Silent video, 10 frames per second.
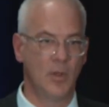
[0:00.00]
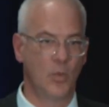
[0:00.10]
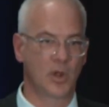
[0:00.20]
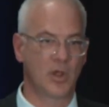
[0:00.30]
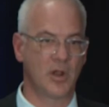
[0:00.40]

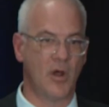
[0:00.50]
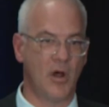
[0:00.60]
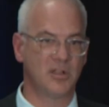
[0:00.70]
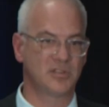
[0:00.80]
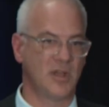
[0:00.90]
we're going to
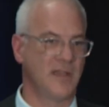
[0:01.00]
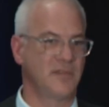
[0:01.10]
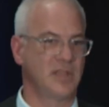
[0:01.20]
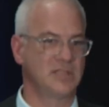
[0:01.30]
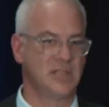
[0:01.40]
also have
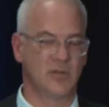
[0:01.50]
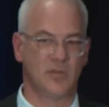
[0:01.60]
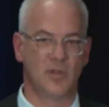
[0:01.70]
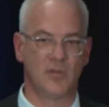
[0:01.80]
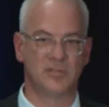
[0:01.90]
to consider
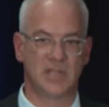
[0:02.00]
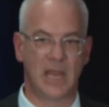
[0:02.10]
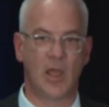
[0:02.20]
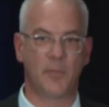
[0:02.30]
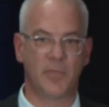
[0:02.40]
those that
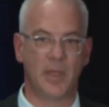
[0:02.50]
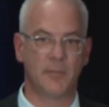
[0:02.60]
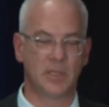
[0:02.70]
help them.